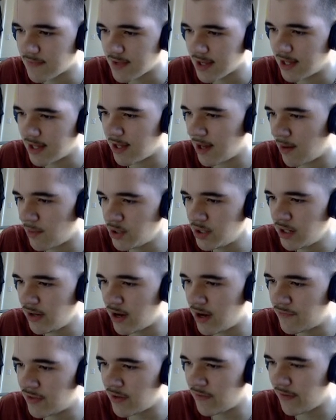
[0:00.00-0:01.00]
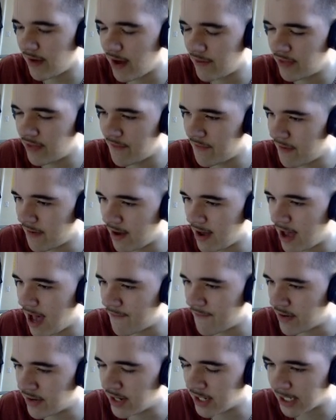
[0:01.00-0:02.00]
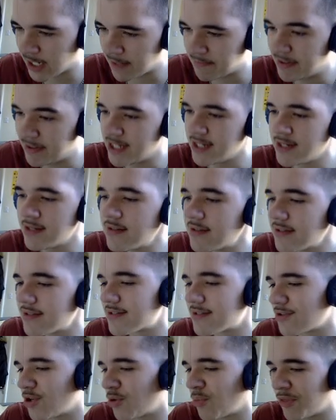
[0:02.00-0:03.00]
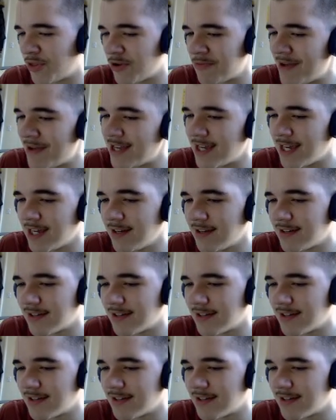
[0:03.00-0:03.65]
I wonder if they ever have any like opinions on what they're making.